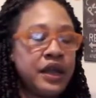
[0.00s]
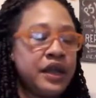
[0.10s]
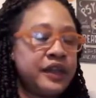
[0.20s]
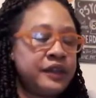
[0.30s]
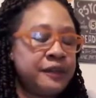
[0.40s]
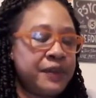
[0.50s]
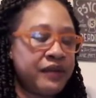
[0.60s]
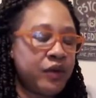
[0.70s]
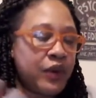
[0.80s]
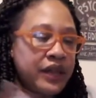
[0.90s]

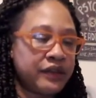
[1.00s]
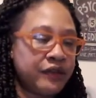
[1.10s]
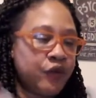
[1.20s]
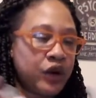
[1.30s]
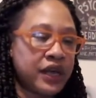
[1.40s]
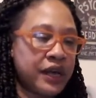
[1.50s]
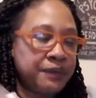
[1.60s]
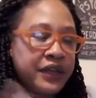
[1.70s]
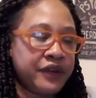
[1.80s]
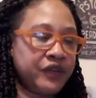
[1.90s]
Spirit, why is the 4 of Cups
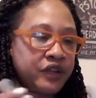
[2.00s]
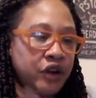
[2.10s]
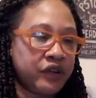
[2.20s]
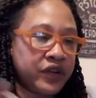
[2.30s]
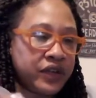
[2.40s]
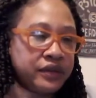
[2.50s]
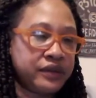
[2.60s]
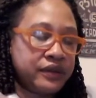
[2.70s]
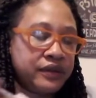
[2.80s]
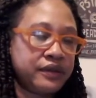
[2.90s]
here for Taurus?